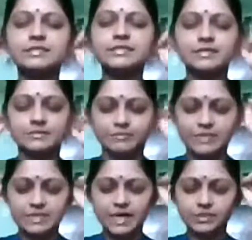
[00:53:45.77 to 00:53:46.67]
See,
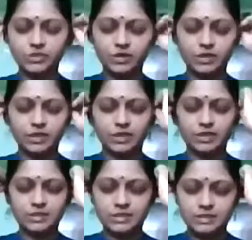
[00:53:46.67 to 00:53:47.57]
massaging your
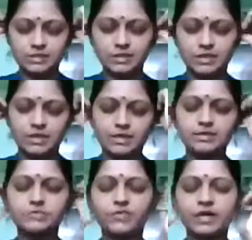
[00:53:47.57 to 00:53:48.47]
ears
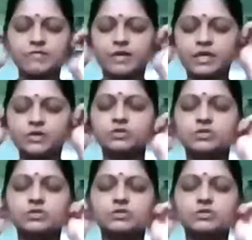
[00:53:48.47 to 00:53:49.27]
is very, very good.